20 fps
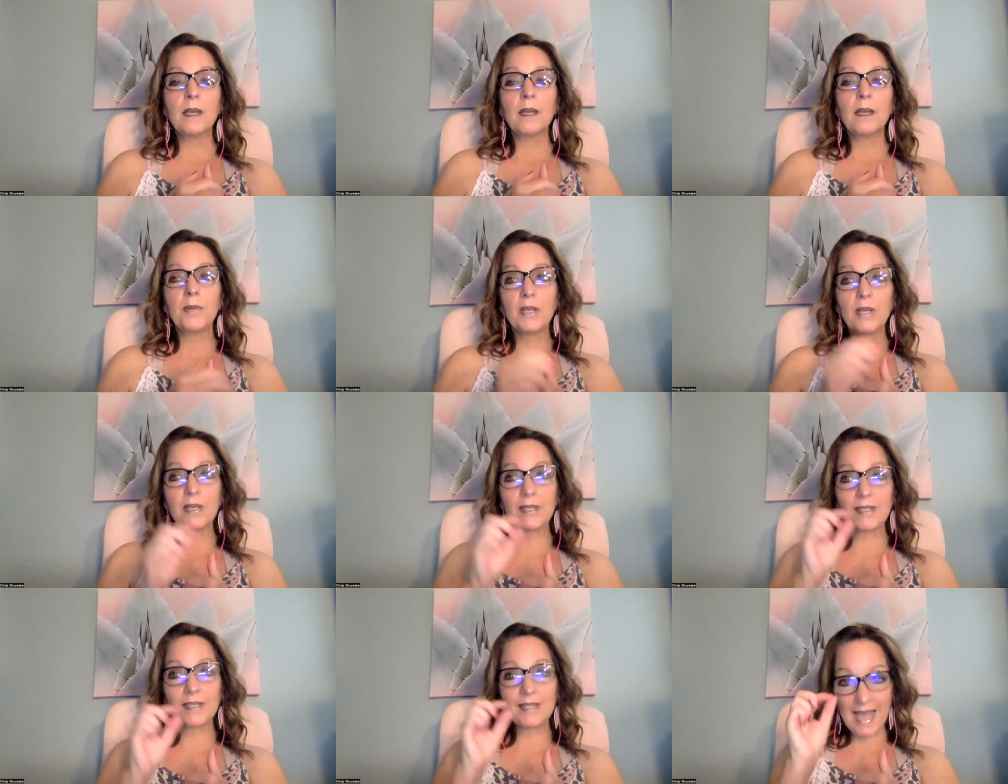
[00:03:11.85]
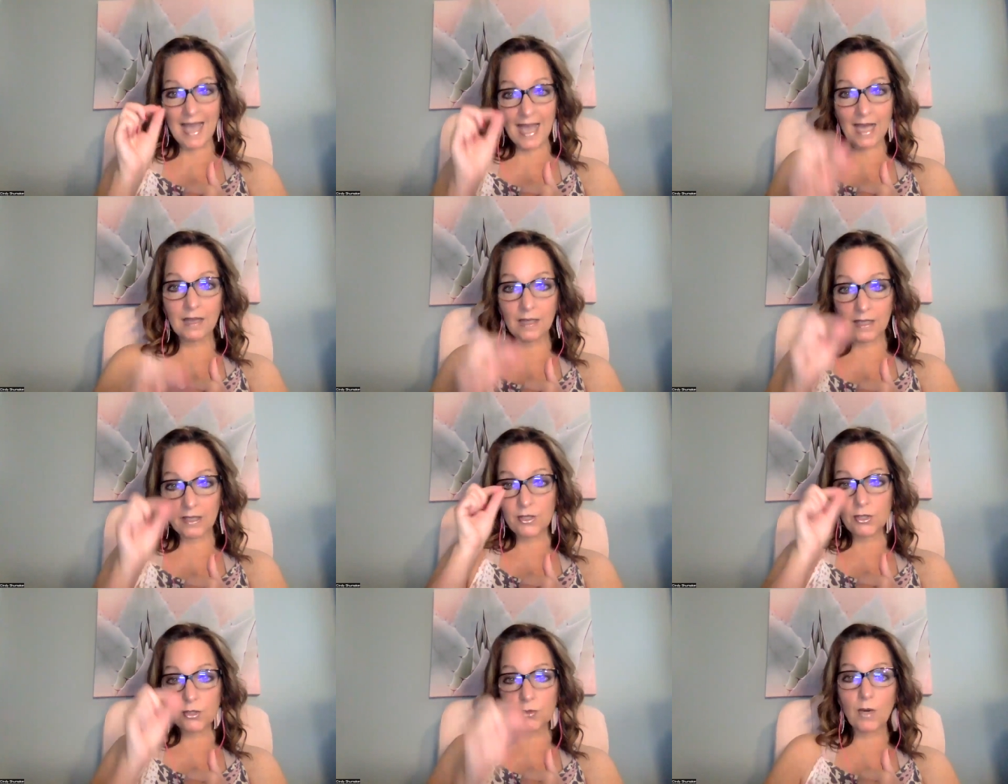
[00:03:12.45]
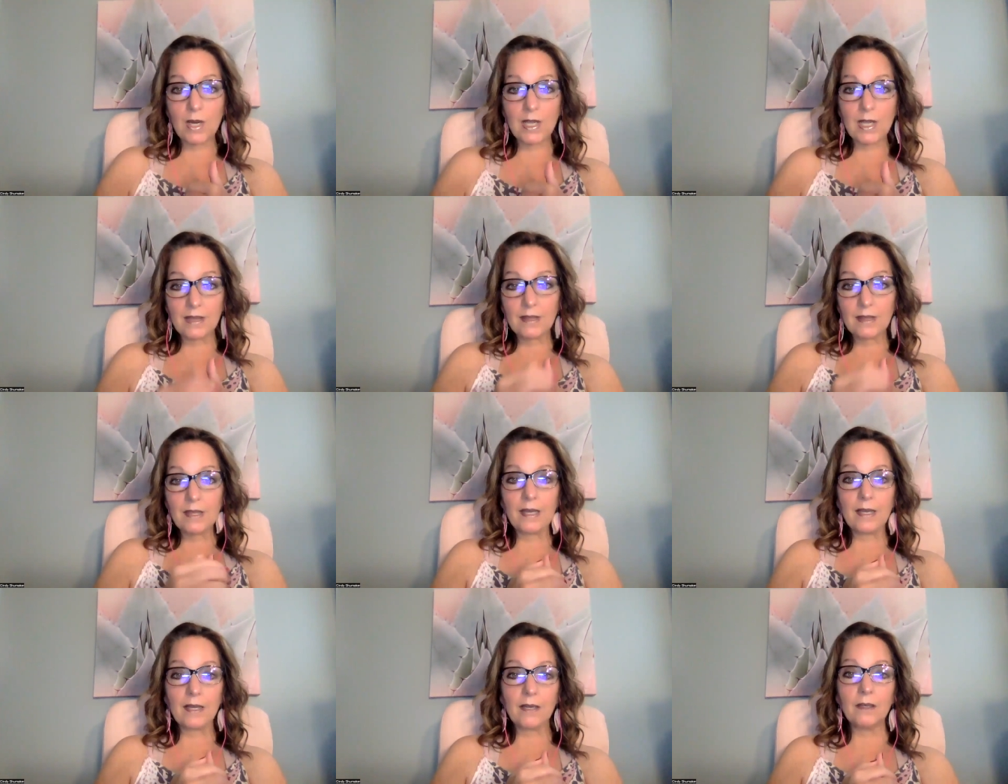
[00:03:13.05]
because that list right
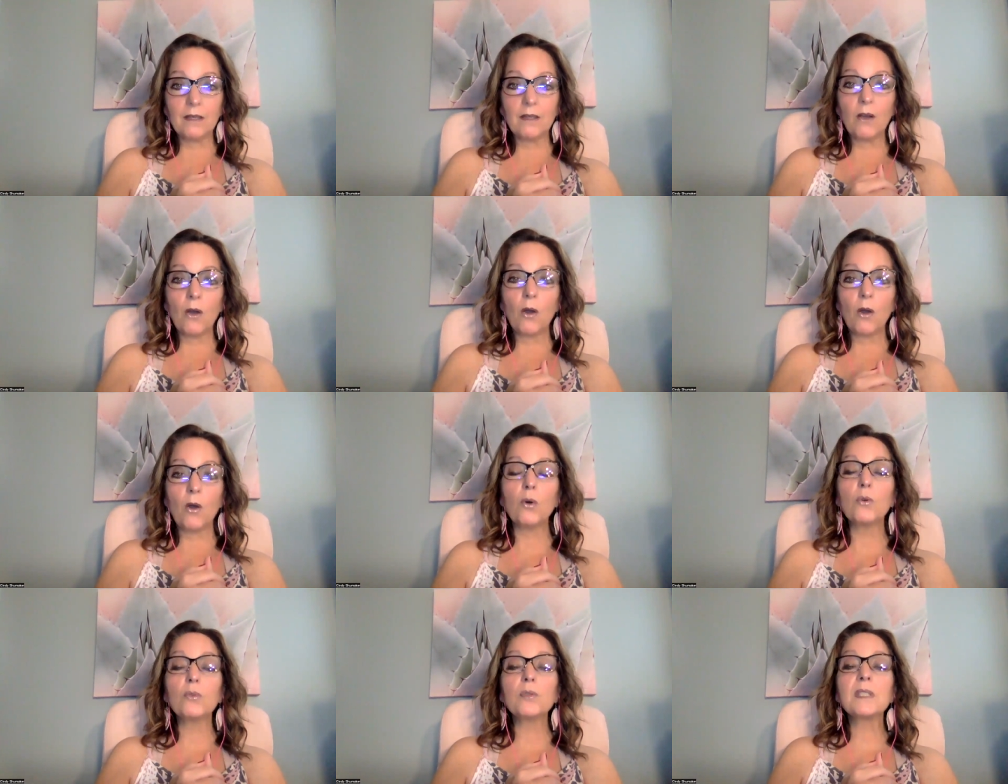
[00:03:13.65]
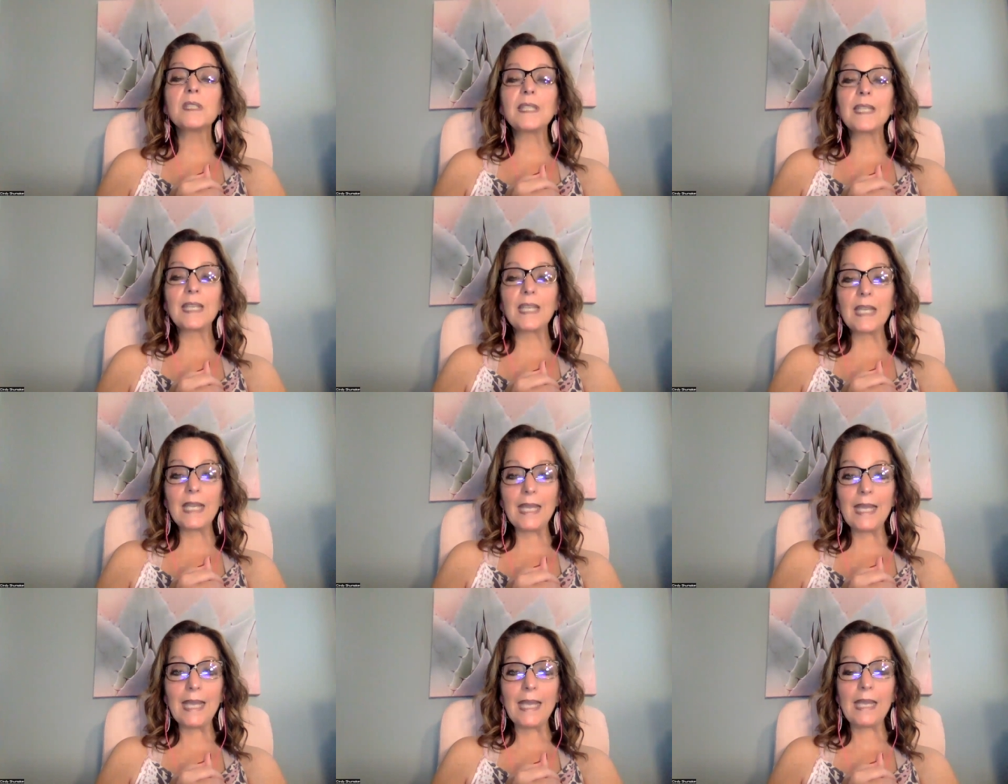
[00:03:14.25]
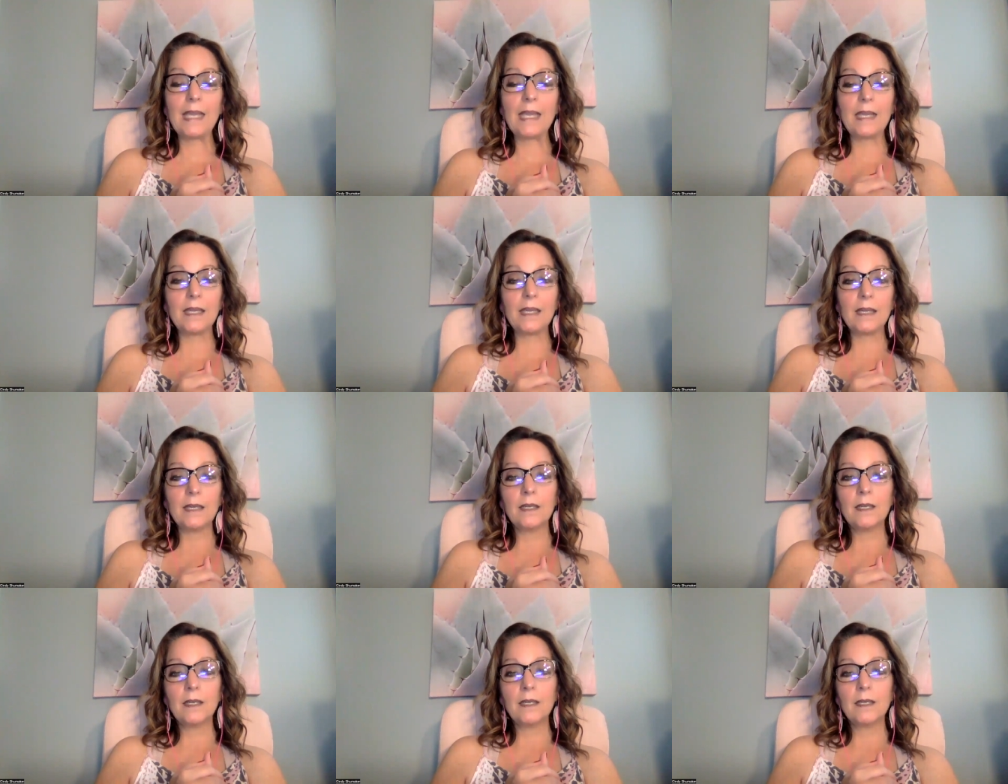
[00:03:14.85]
there holds the key
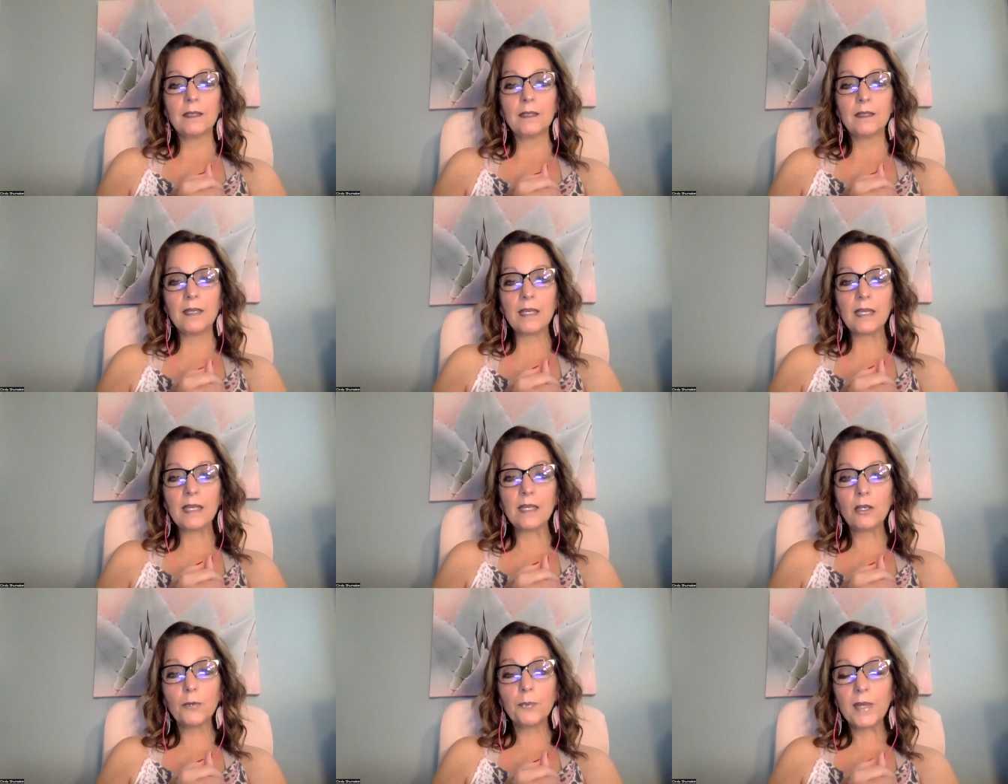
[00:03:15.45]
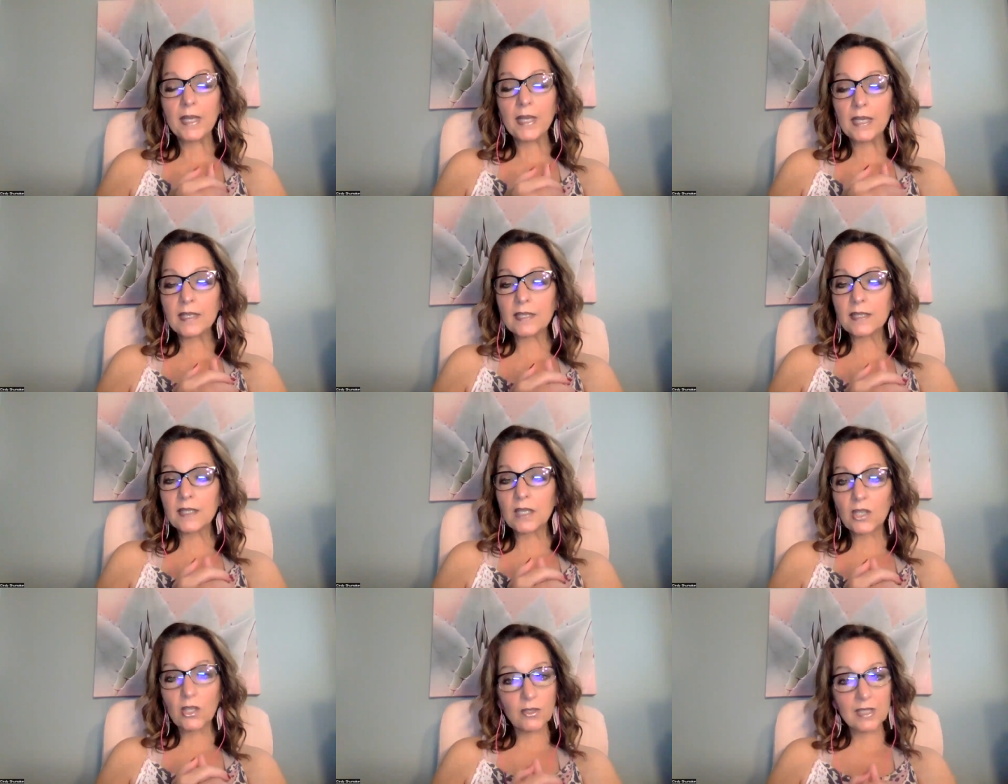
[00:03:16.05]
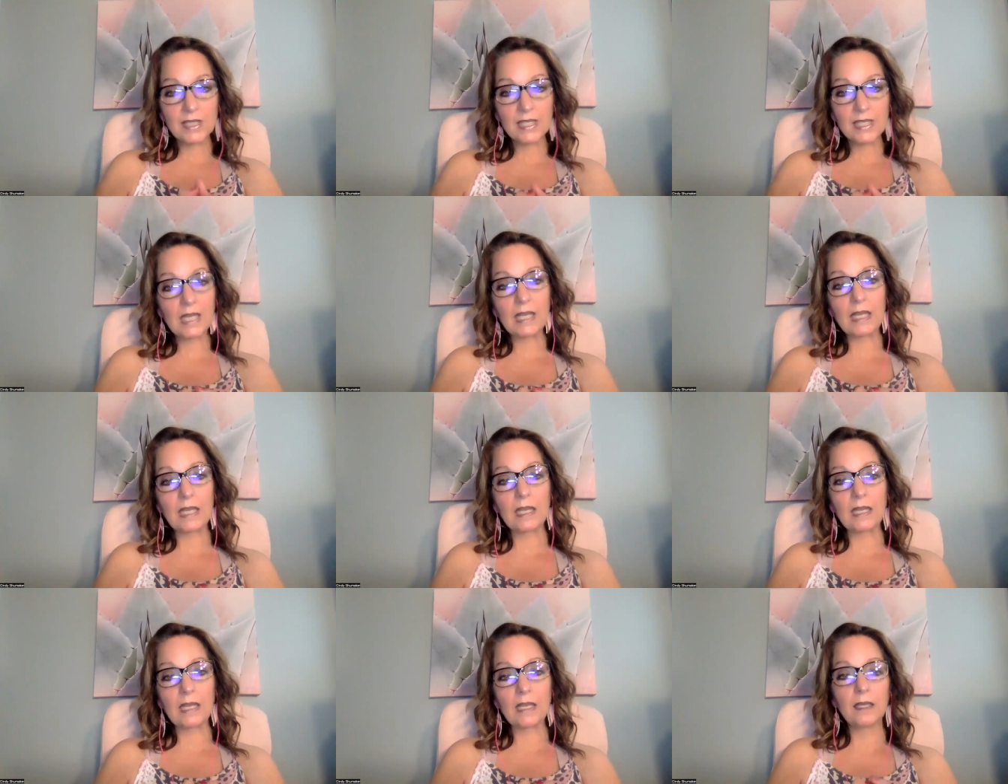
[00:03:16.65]
to the inner peace that you're
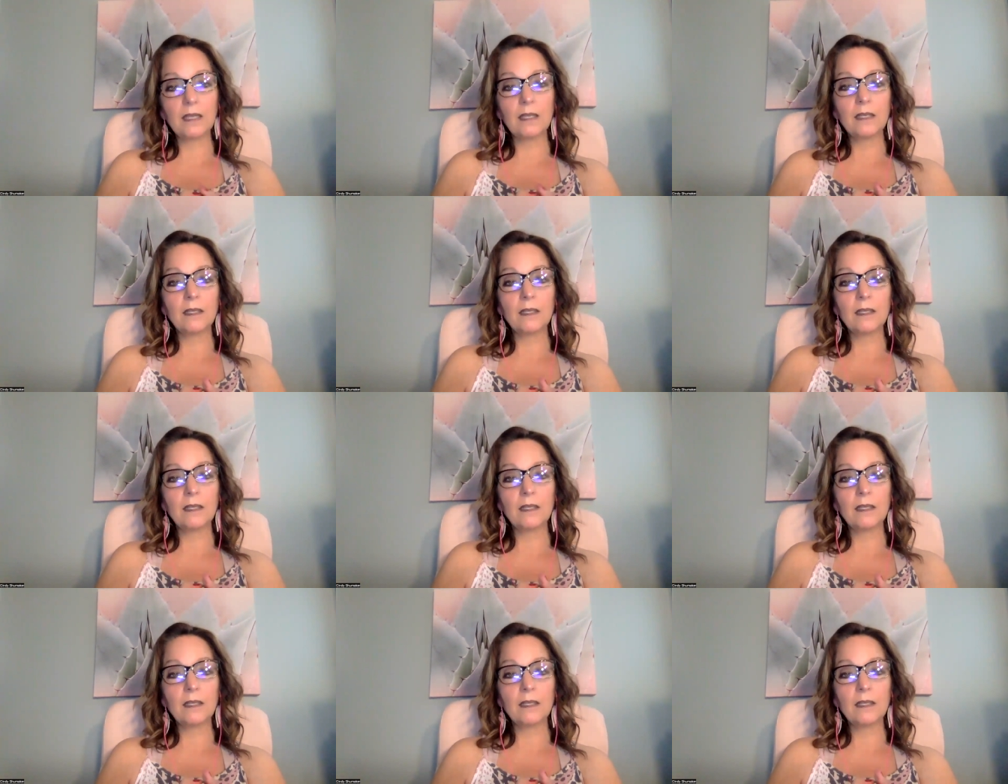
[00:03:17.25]
seeking.